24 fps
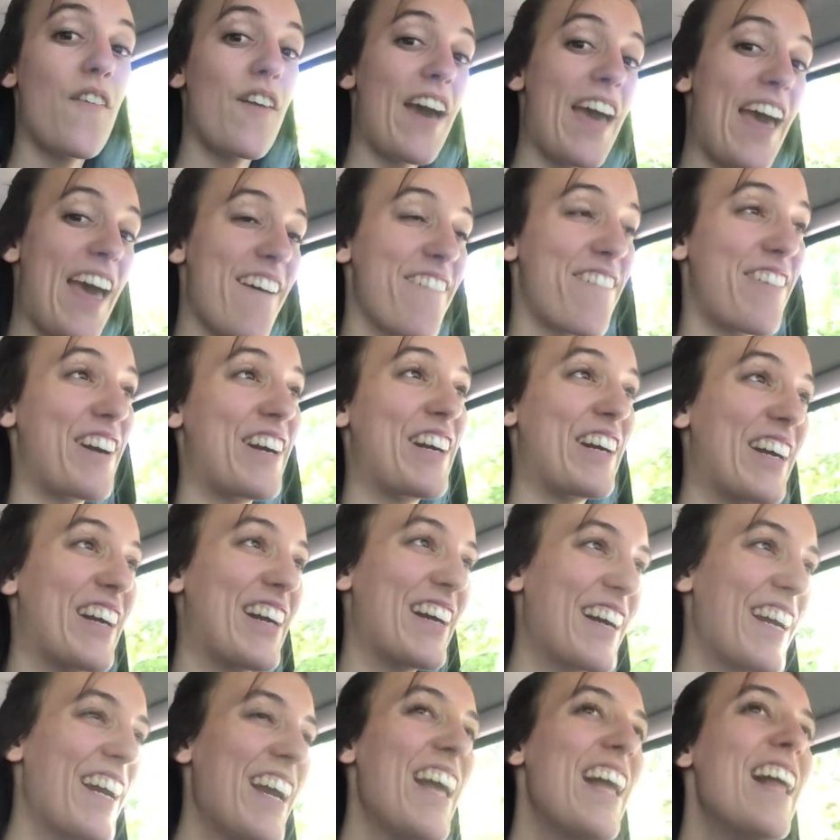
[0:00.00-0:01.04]

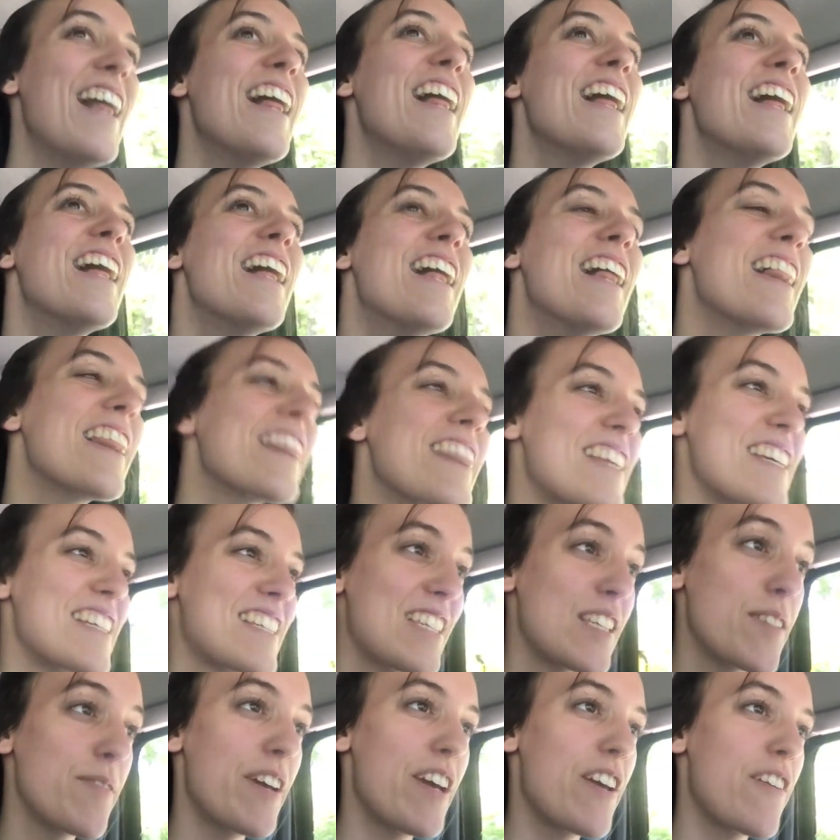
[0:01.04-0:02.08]
However,
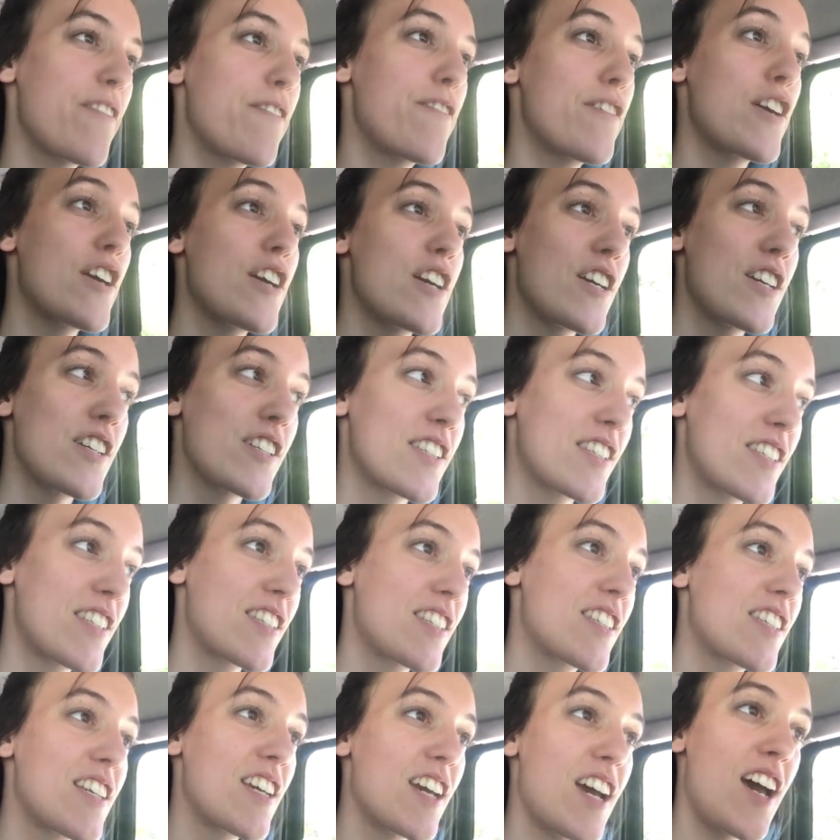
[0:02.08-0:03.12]
this is my
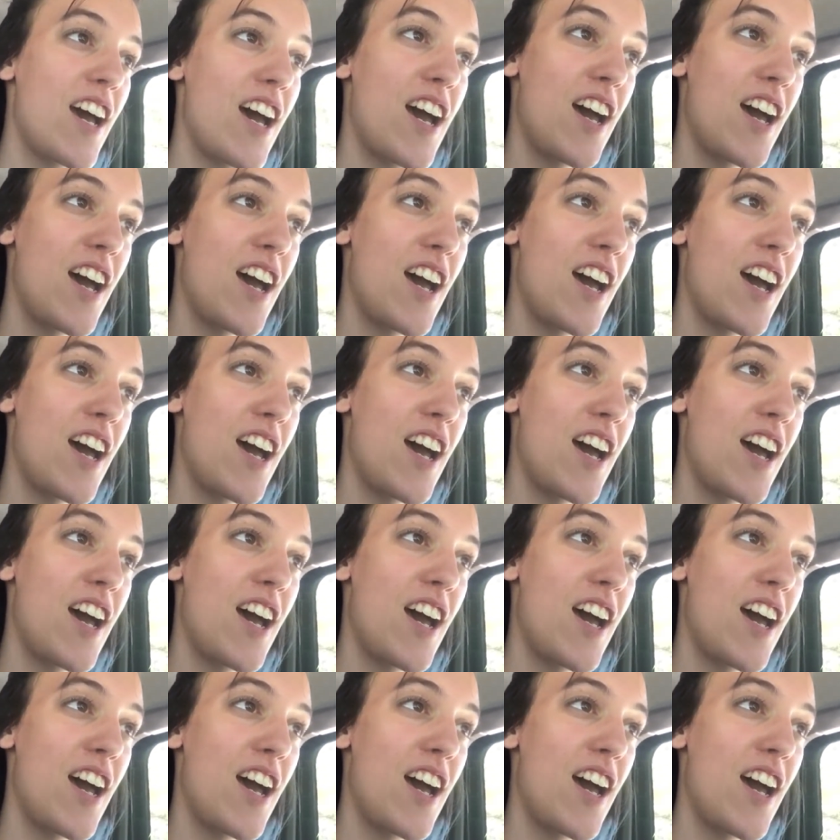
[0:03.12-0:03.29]
first